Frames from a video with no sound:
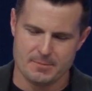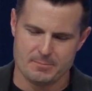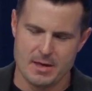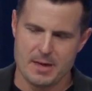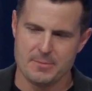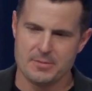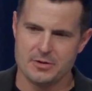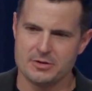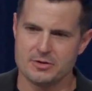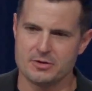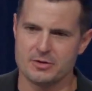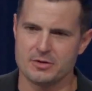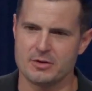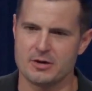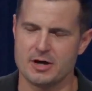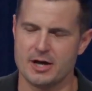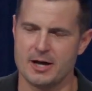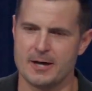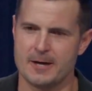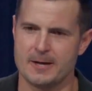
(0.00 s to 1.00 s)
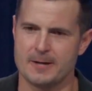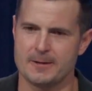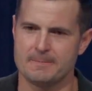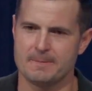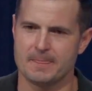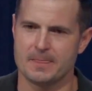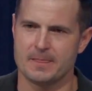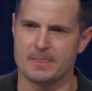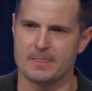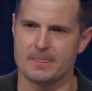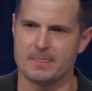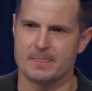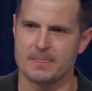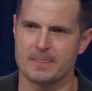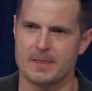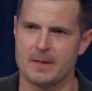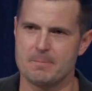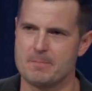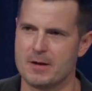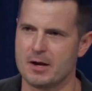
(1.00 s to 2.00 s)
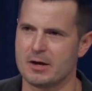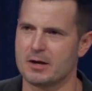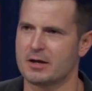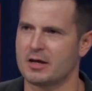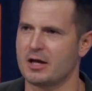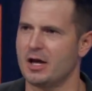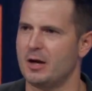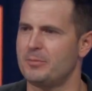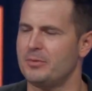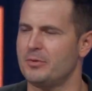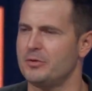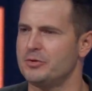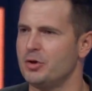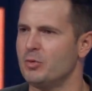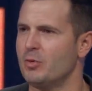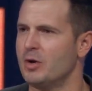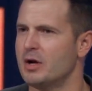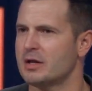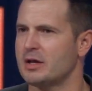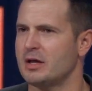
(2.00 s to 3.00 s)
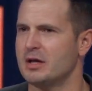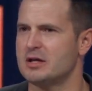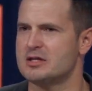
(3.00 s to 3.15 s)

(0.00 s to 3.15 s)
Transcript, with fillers: maybe you're a married couple and you want